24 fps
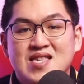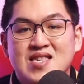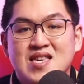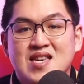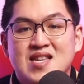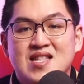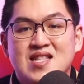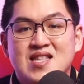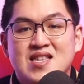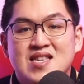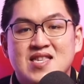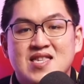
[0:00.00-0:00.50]

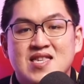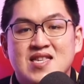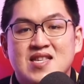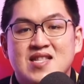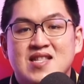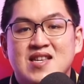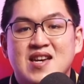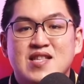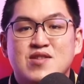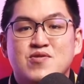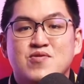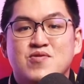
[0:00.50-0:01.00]
scientist,
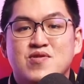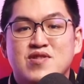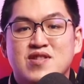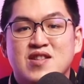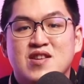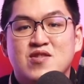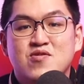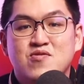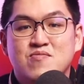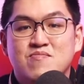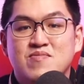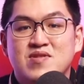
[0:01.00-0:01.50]
then you
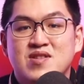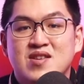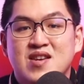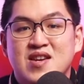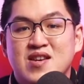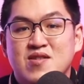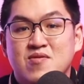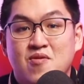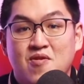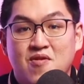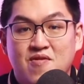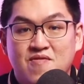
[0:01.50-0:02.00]
need to be
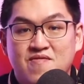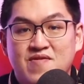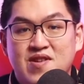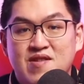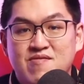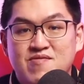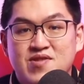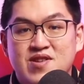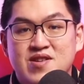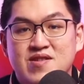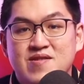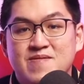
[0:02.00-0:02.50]
an
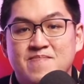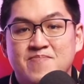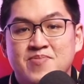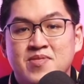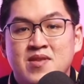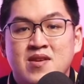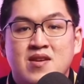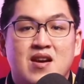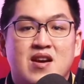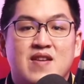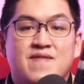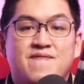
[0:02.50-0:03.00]
all-rounder.
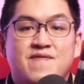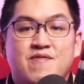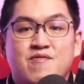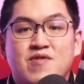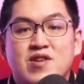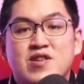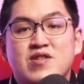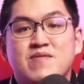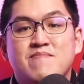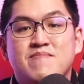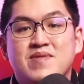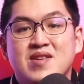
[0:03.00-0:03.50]
Uh, if you
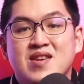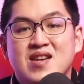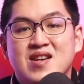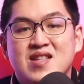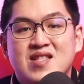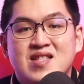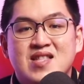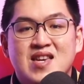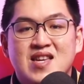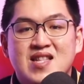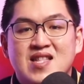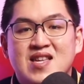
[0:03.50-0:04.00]
want to be a
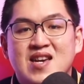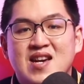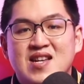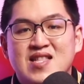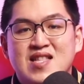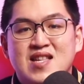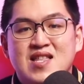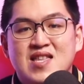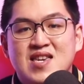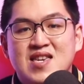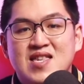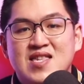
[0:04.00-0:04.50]
data
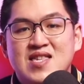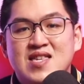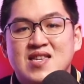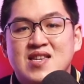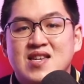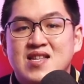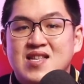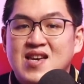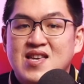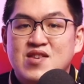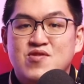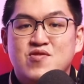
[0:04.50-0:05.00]
analyst,
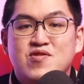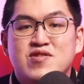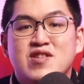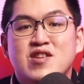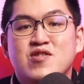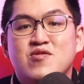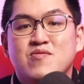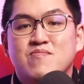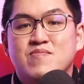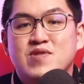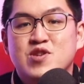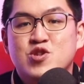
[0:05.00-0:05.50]
uh, you
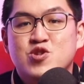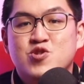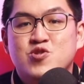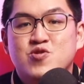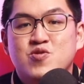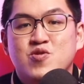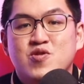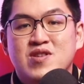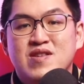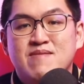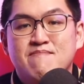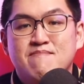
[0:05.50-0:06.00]
need to be
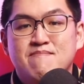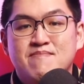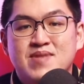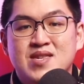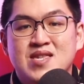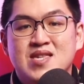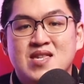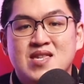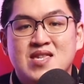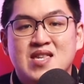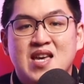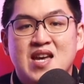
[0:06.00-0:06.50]
strong in
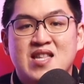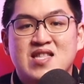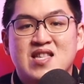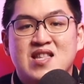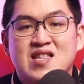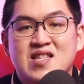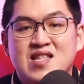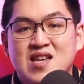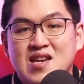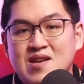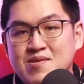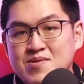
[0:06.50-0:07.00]
business
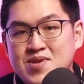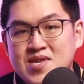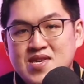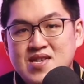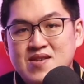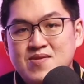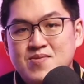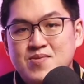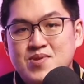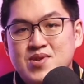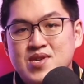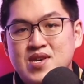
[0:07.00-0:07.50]
analytical
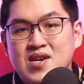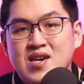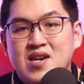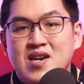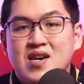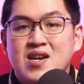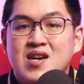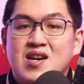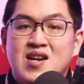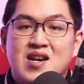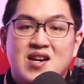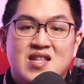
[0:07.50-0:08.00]
skills.
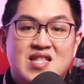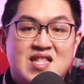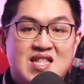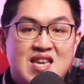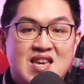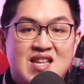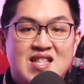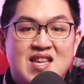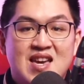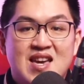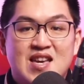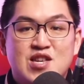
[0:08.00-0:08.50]
A
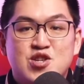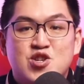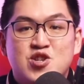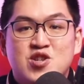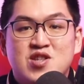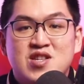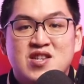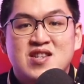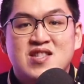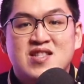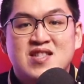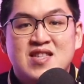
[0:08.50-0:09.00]
data
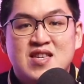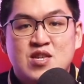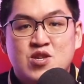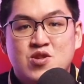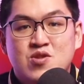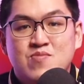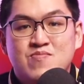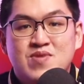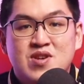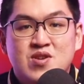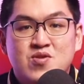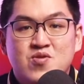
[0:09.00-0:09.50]
engineer needs
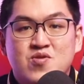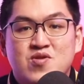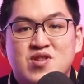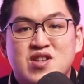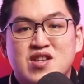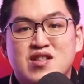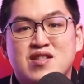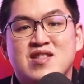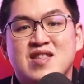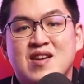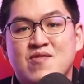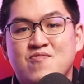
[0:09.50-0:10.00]
to be good
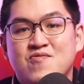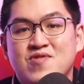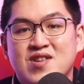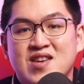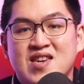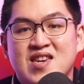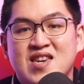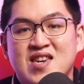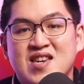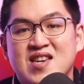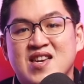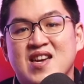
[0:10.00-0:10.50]
in
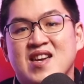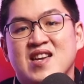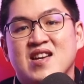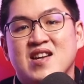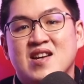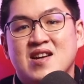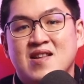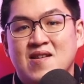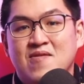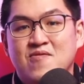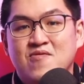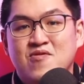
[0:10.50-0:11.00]
networking and
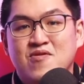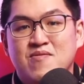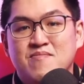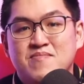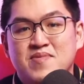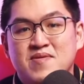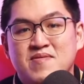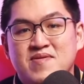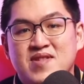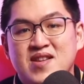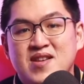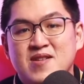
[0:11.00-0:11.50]
cloud
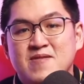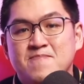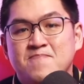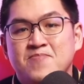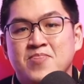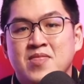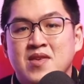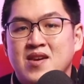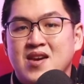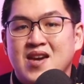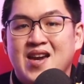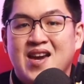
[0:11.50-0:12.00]
computing,
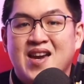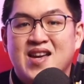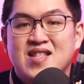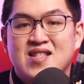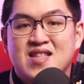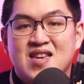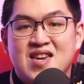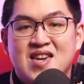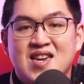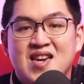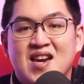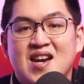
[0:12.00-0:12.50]

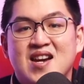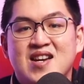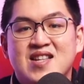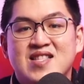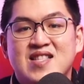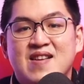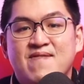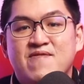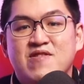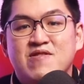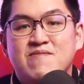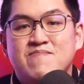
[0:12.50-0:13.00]
and AI
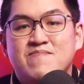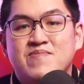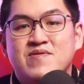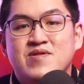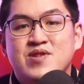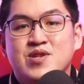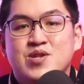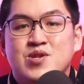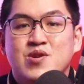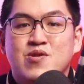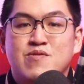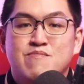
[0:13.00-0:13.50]

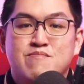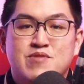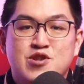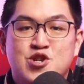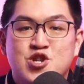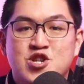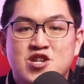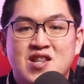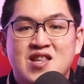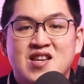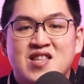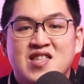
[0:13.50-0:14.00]
developers or
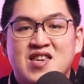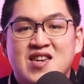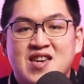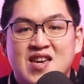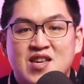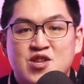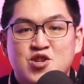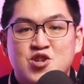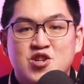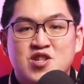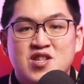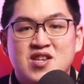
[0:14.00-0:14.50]
machine learning
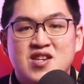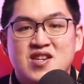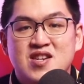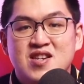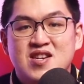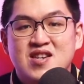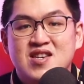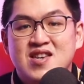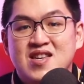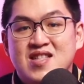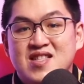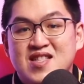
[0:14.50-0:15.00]

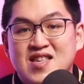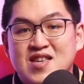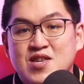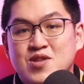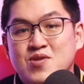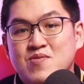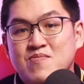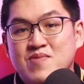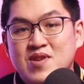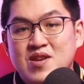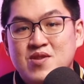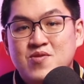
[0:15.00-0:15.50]
engineer needs
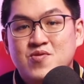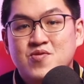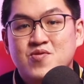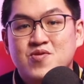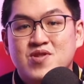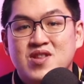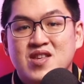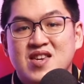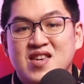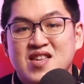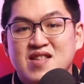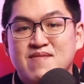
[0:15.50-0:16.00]
to be
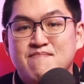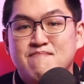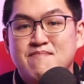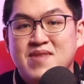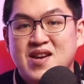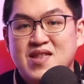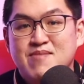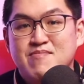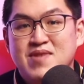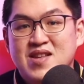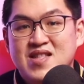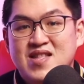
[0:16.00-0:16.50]
good in
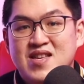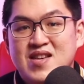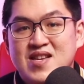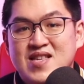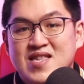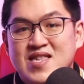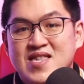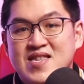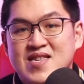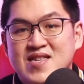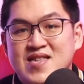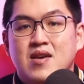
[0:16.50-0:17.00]

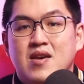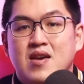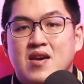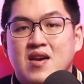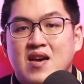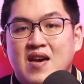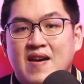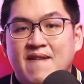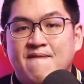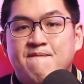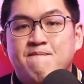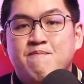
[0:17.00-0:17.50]
mathematics.
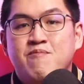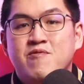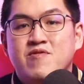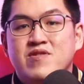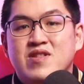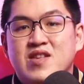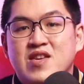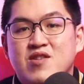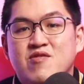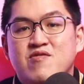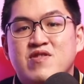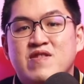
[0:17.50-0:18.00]
I've put
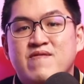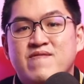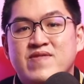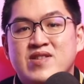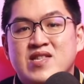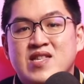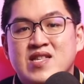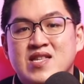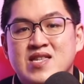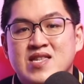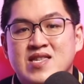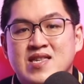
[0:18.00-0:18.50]
the
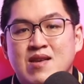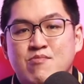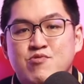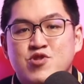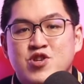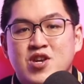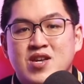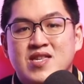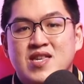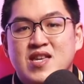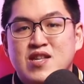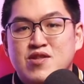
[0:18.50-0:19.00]
university
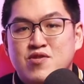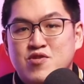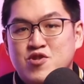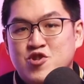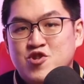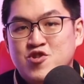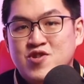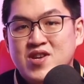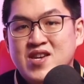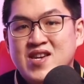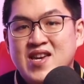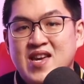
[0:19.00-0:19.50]
subjects into
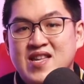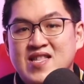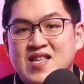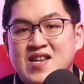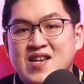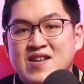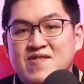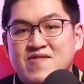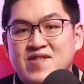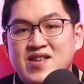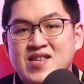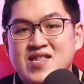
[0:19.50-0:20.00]
three
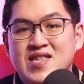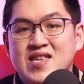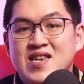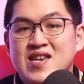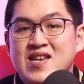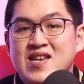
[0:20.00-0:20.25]
categories,